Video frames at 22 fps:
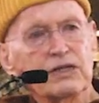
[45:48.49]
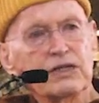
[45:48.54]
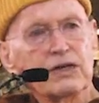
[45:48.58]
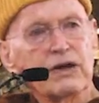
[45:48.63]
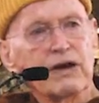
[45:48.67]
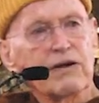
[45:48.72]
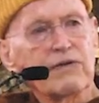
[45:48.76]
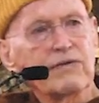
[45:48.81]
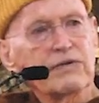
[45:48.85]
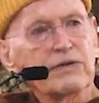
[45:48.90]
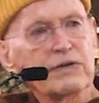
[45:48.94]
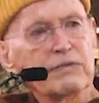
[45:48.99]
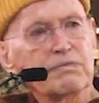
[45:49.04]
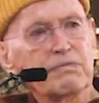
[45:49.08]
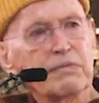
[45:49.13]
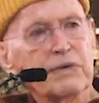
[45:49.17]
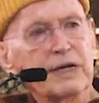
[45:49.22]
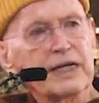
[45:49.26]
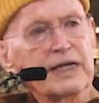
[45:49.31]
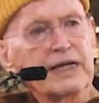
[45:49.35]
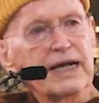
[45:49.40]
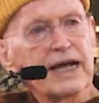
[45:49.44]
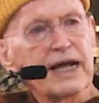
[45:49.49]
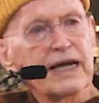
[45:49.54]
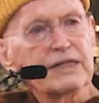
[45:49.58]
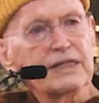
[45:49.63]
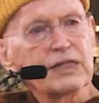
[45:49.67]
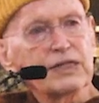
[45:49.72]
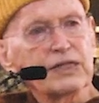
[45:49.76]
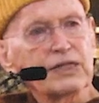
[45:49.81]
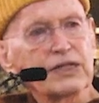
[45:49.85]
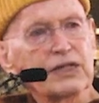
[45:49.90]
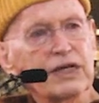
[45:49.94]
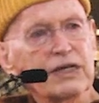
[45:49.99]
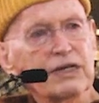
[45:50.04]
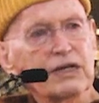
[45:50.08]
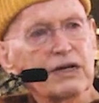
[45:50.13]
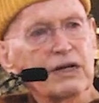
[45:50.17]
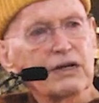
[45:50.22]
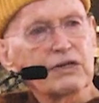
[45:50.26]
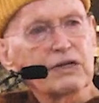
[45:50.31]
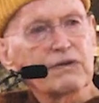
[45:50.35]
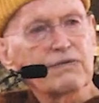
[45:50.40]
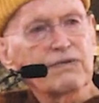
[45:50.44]
Everybody had to sit
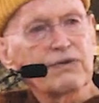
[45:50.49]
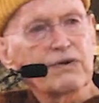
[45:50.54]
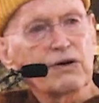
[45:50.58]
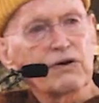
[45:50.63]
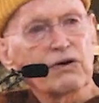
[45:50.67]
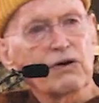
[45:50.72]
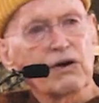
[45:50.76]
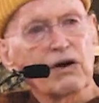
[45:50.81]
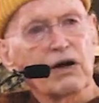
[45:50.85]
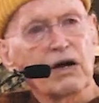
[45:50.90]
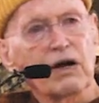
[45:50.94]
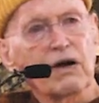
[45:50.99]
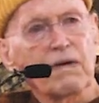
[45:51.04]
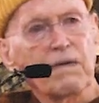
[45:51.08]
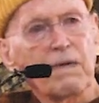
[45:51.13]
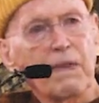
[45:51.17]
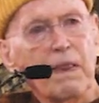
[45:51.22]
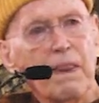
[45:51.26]
on the floor.